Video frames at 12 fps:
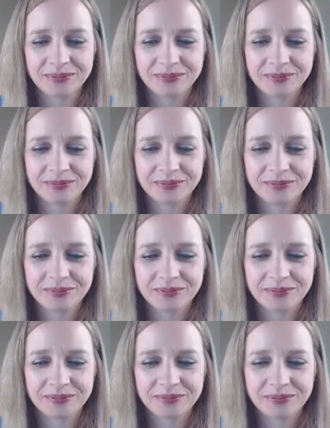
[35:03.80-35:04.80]

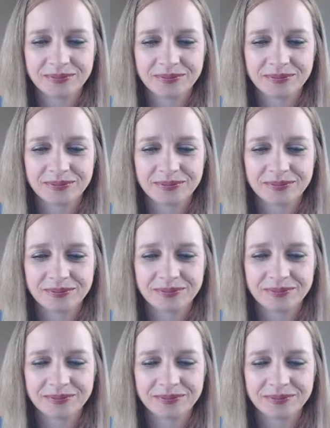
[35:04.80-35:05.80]

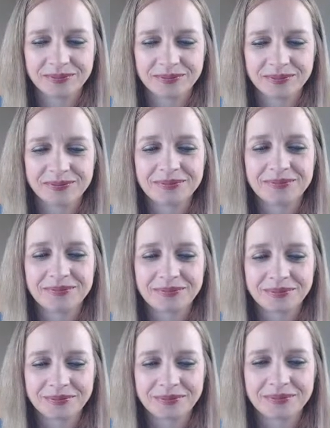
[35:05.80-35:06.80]

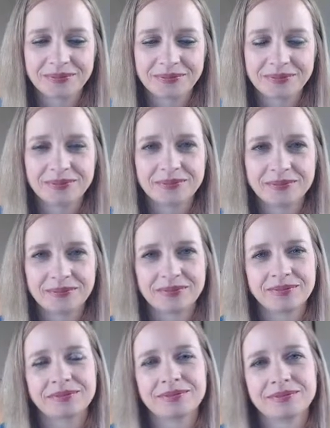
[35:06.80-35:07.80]
No words are spoken by the person on screen.